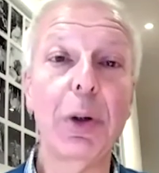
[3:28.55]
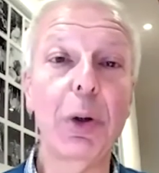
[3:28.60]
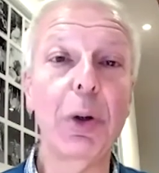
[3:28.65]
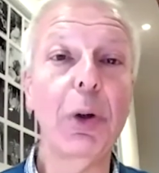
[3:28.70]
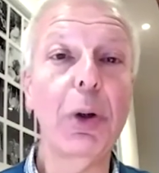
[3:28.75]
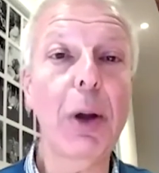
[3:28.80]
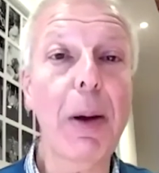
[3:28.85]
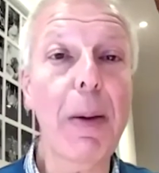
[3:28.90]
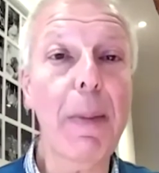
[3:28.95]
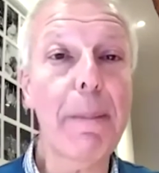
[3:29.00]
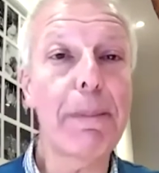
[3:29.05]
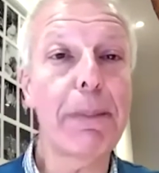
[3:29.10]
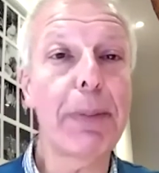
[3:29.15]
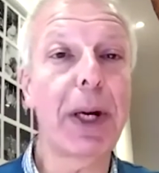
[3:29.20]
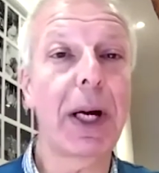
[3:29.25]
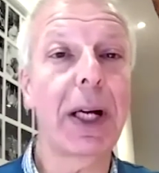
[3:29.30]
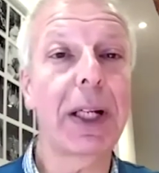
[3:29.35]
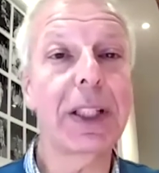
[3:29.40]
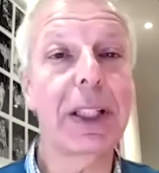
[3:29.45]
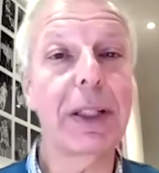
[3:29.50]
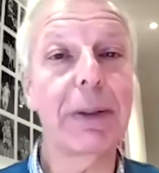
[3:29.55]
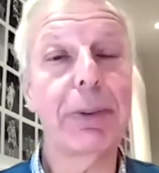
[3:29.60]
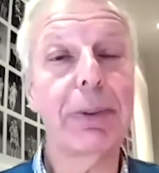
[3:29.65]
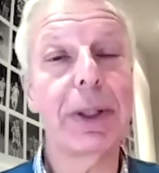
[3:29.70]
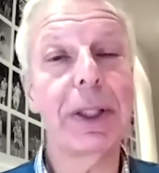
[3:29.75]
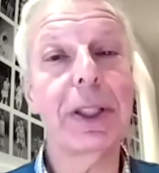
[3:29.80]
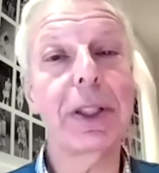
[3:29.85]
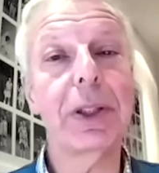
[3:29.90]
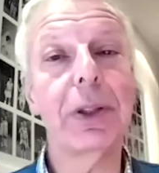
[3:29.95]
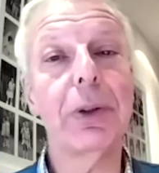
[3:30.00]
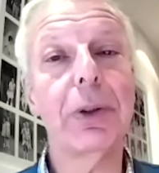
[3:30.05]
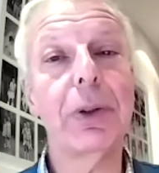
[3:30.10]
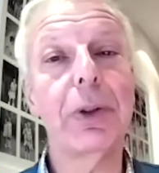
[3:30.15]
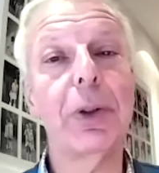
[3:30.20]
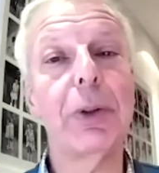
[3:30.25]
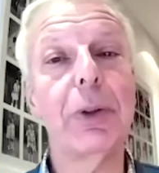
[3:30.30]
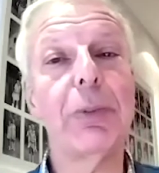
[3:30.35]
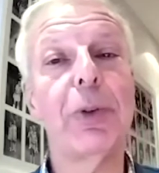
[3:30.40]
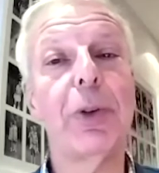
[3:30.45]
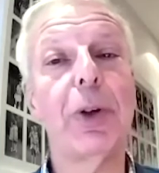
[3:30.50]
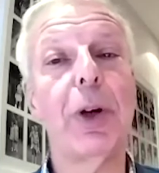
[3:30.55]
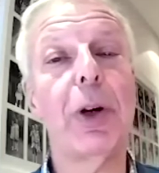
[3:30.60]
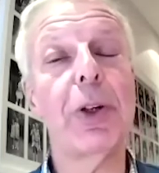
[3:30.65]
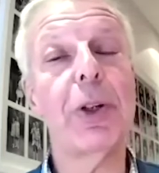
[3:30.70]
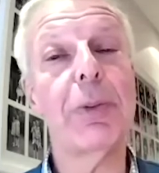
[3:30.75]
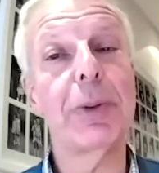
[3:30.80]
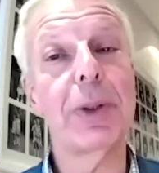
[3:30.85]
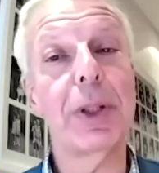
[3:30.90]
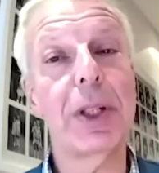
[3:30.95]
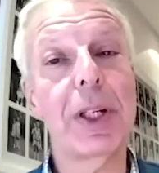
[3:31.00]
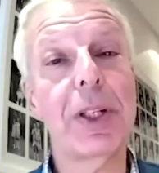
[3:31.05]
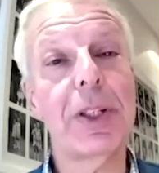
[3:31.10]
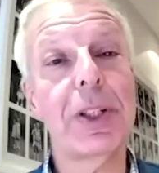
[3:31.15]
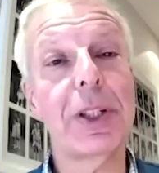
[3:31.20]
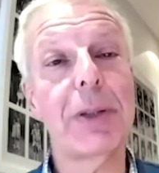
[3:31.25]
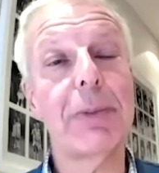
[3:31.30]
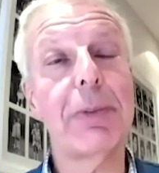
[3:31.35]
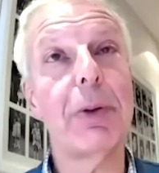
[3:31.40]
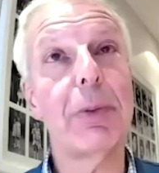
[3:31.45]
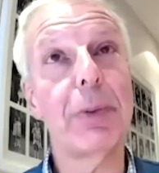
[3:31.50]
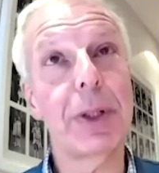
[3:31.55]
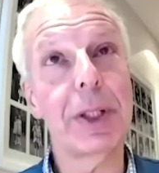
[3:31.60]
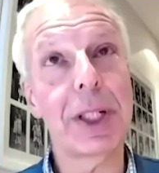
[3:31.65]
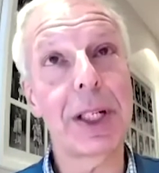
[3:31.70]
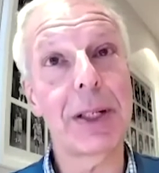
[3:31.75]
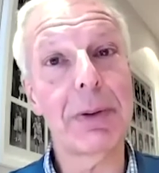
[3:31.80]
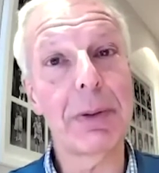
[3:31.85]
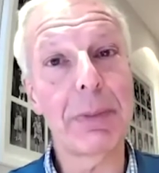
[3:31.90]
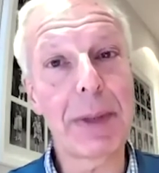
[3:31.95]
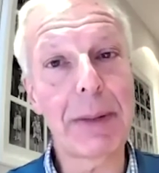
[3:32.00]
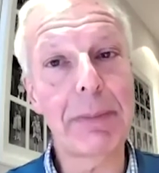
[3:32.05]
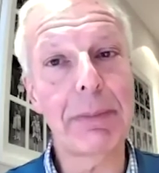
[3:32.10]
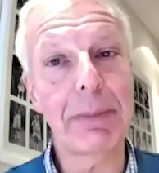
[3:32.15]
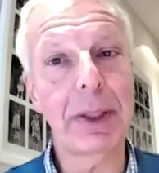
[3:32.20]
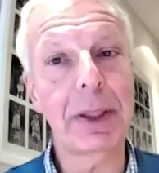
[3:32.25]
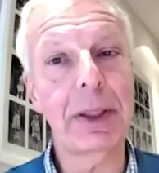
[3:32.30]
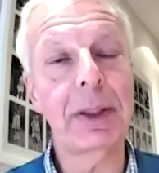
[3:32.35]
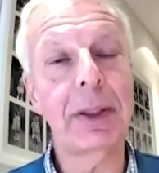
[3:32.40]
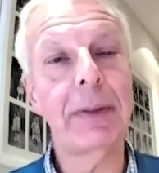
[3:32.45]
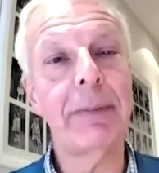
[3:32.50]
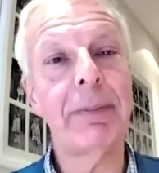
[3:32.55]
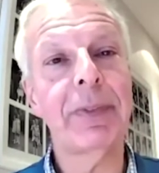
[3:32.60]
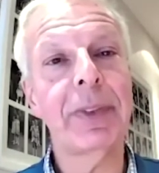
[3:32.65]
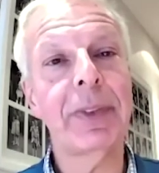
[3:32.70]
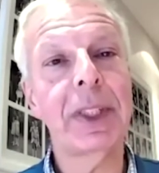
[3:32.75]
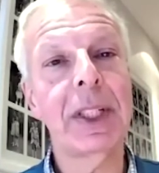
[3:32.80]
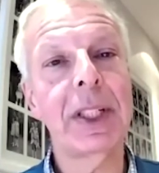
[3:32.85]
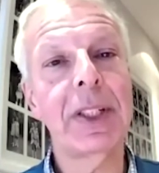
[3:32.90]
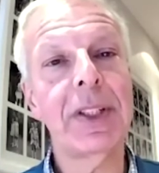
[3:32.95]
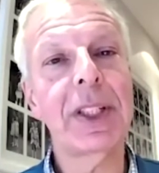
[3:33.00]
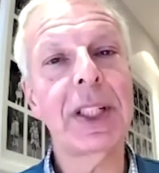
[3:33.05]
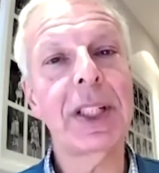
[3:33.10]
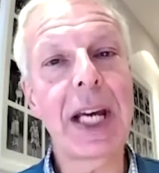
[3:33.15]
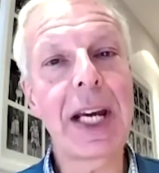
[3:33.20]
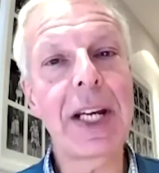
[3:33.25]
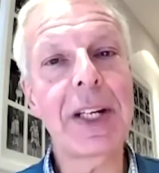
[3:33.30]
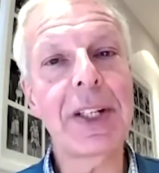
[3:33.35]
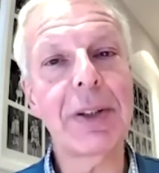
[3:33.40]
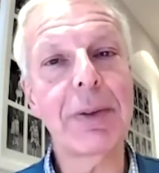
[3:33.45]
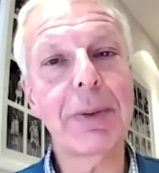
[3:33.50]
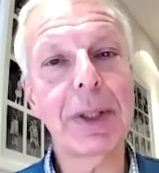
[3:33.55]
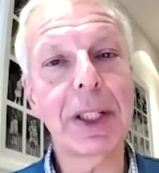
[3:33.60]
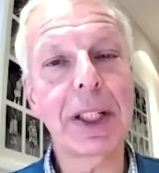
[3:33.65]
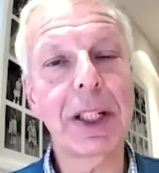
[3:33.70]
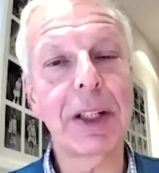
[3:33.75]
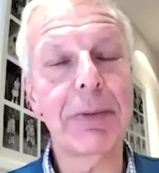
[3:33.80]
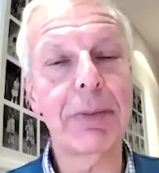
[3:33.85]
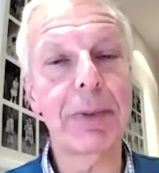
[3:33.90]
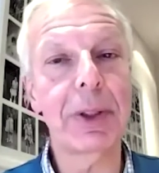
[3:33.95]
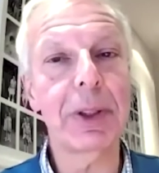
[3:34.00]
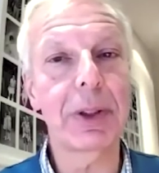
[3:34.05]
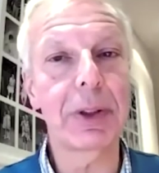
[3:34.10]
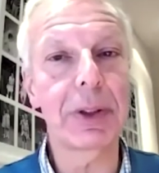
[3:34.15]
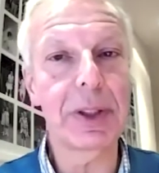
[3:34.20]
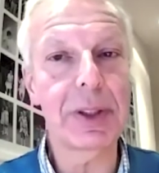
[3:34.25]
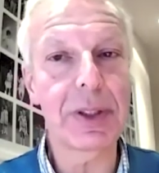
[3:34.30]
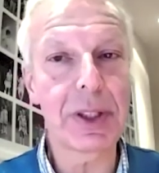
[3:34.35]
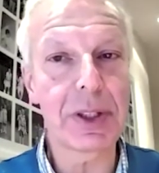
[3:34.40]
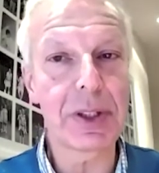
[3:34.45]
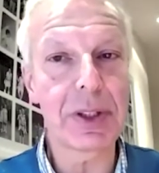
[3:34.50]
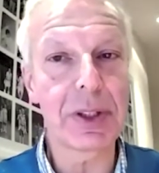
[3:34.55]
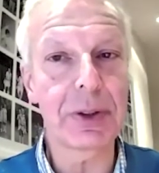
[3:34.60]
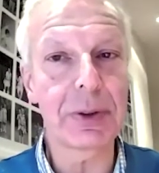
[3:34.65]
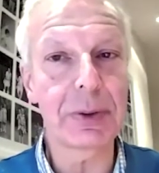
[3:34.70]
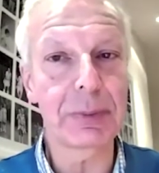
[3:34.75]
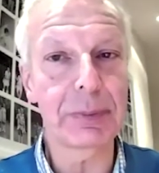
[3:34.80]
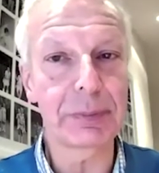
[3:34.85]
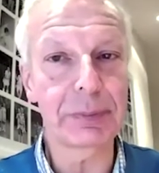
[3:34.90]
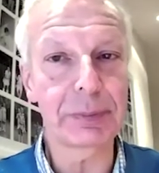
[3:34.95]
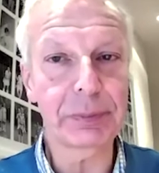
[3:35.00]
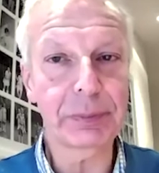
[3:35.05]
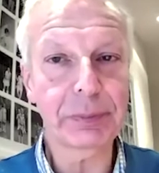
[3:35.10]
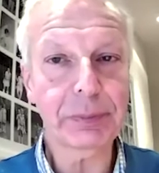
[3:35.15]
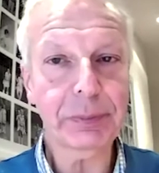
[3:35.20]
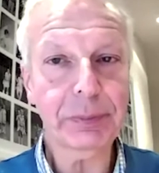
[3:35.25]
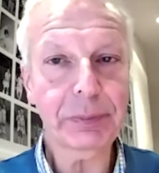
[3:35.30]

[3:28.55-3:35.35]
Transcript: And the All Party Political Group for Entrepreneurship, of which I'm a member, is engaging with the government on this issue.